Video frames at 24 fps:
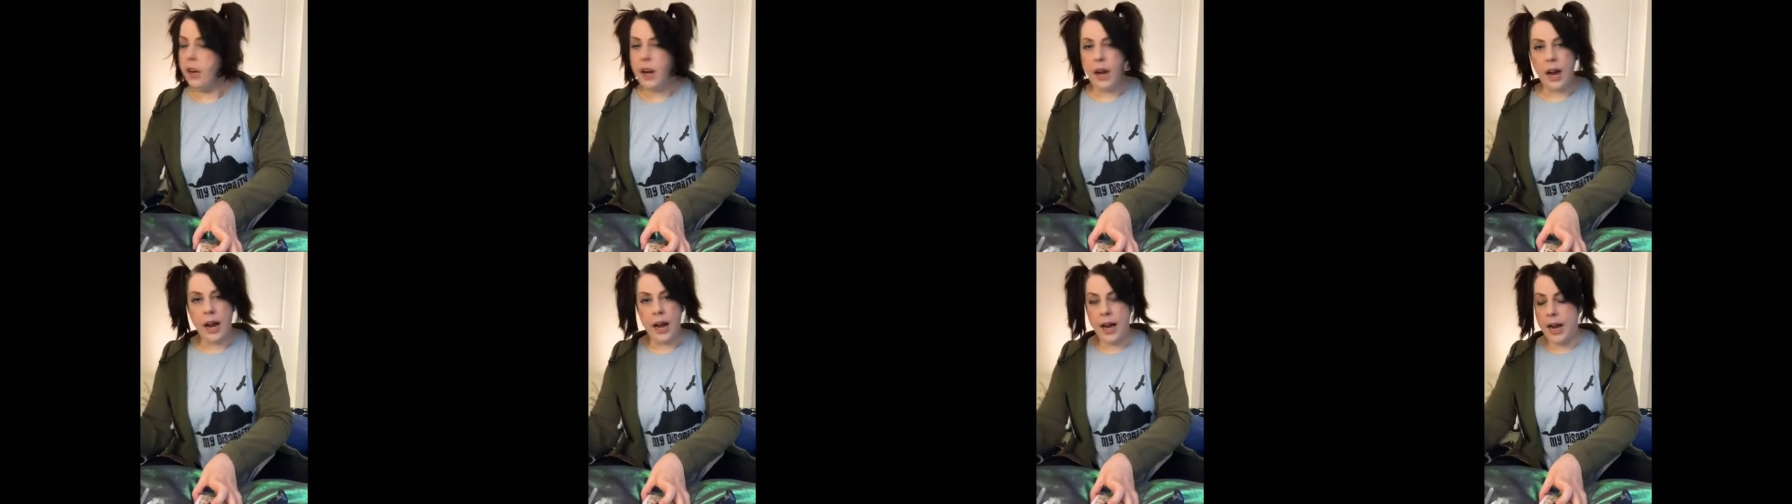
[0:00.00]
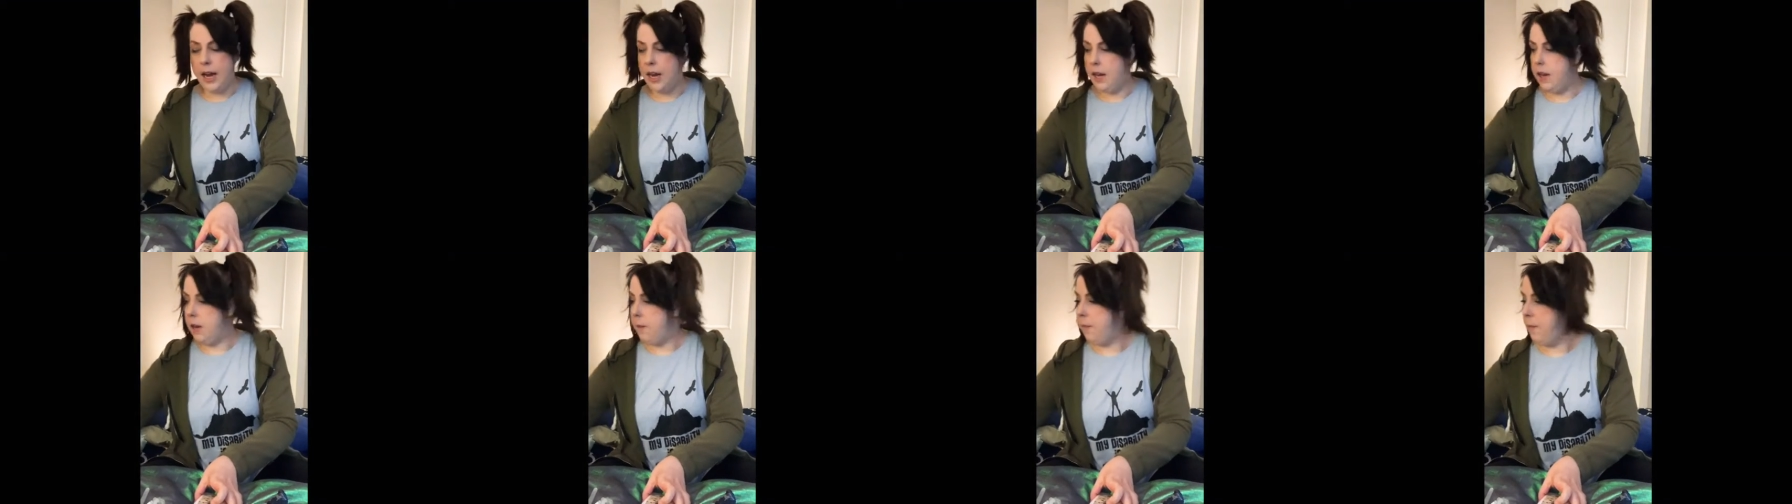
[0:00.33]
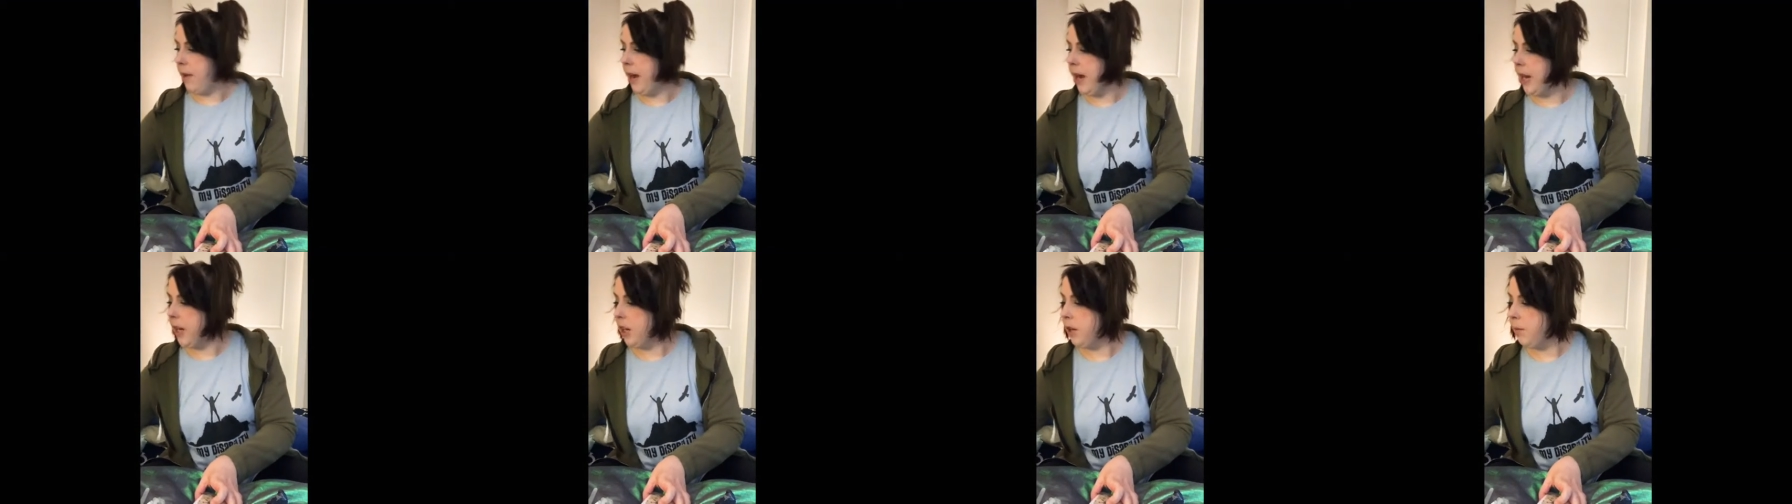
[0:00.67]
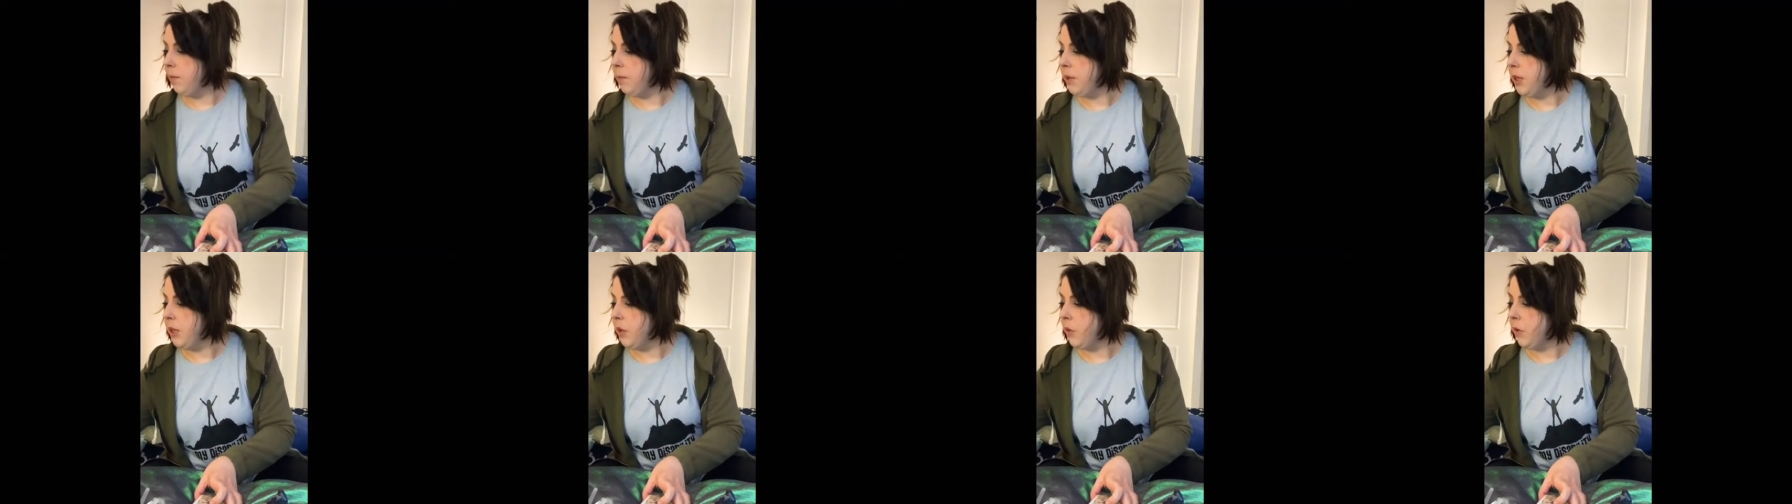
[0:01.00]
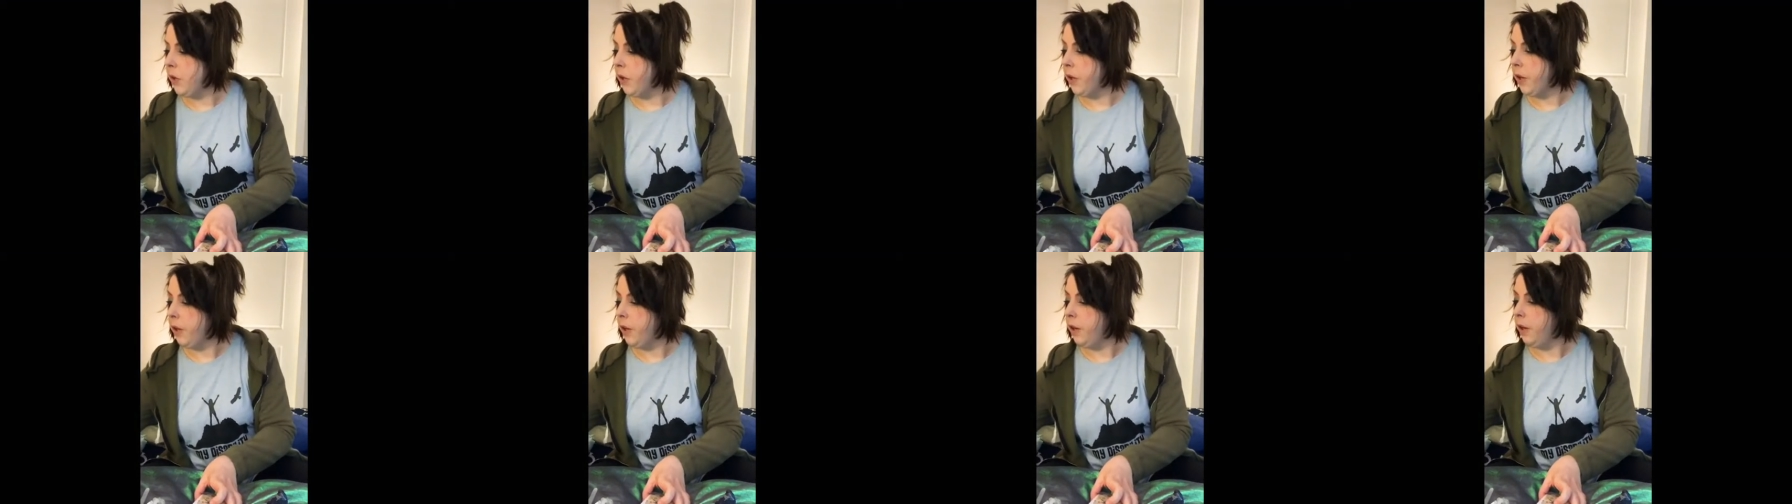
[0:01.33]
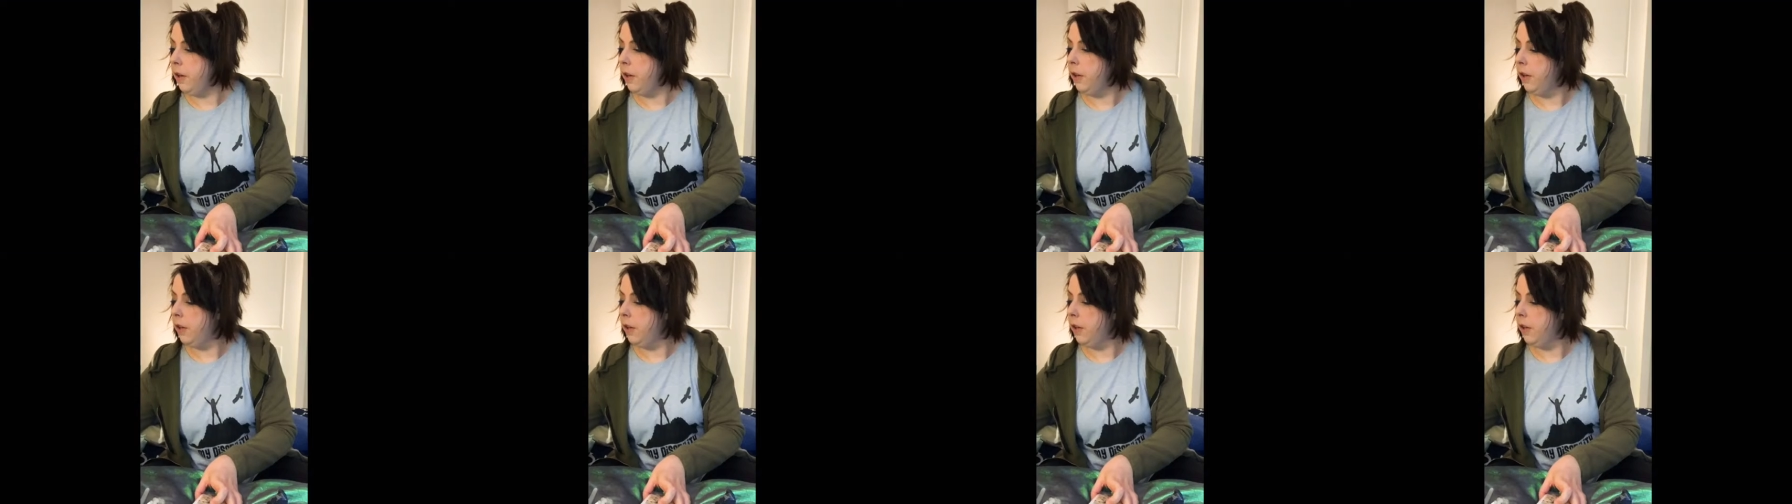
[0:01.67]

on my computer